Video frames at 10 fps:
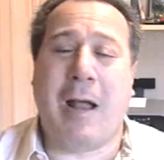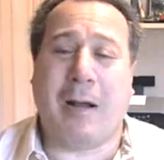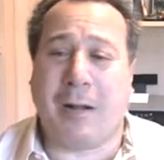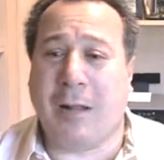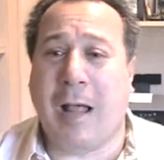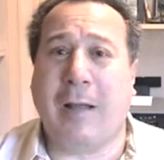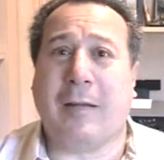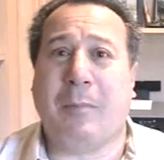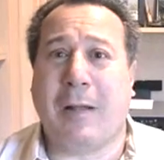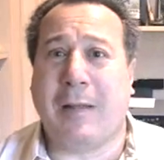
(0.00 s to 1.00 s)

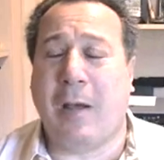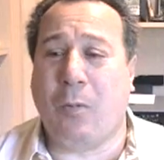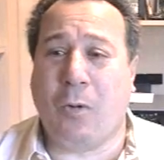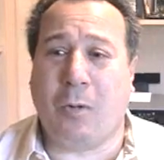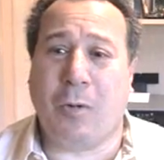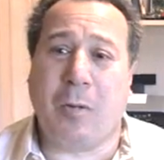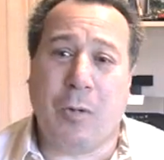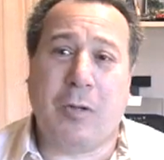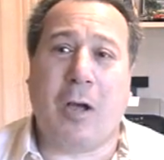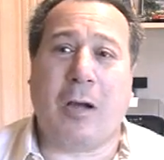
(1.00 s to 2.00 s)
radicalized about that war.
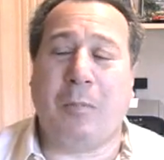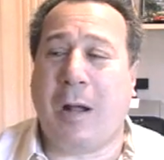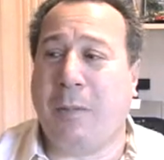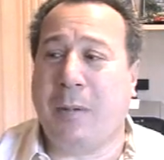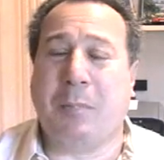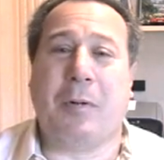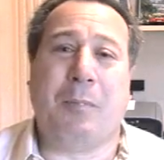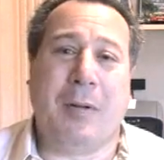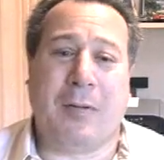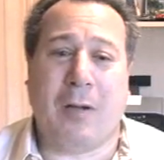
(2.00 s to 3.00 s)
We talk about it, people are
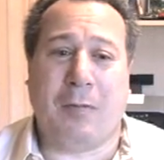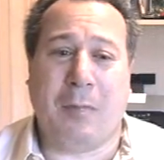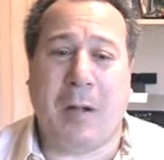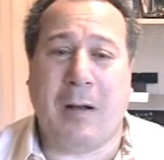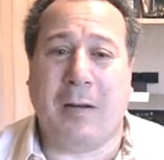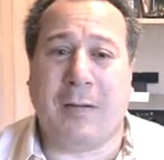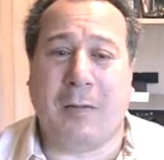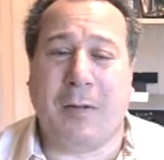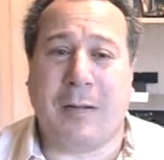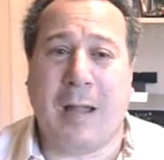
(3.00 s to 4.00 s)
pissed off about it and
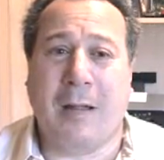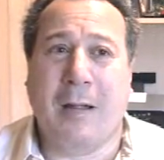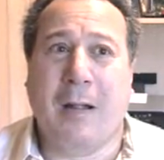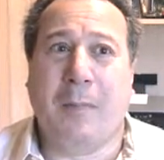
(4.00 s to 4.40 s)
stuff like that.